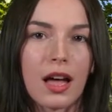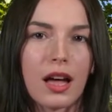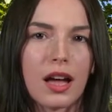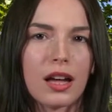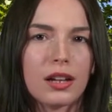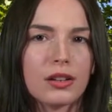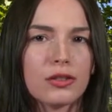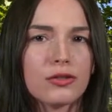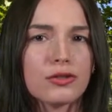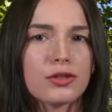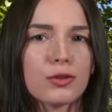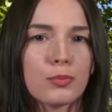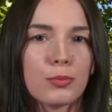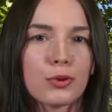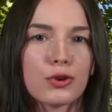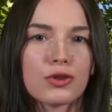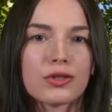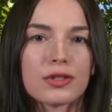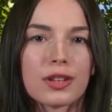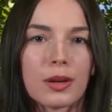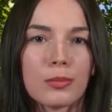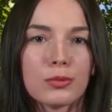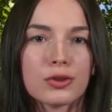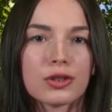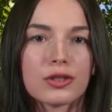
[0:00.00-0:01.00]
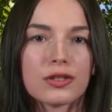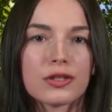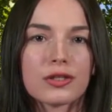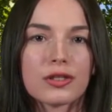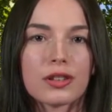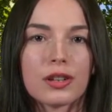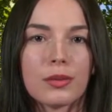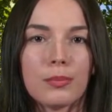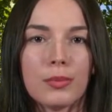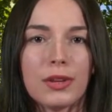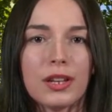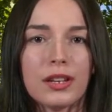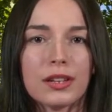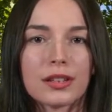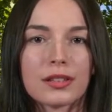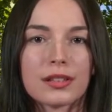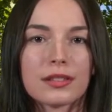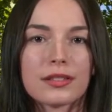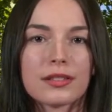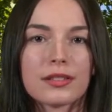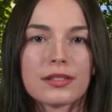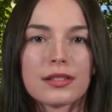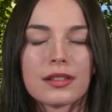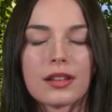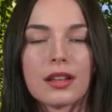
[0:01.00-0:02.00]
and also perceptions and
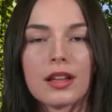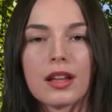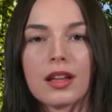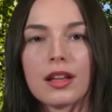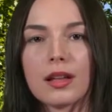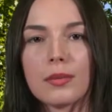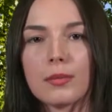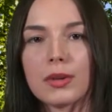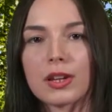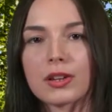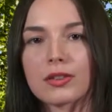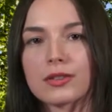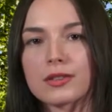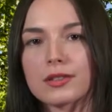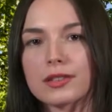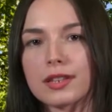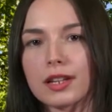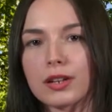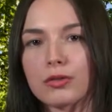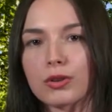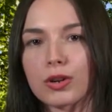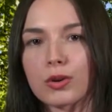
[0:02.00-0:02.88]
opinions, because they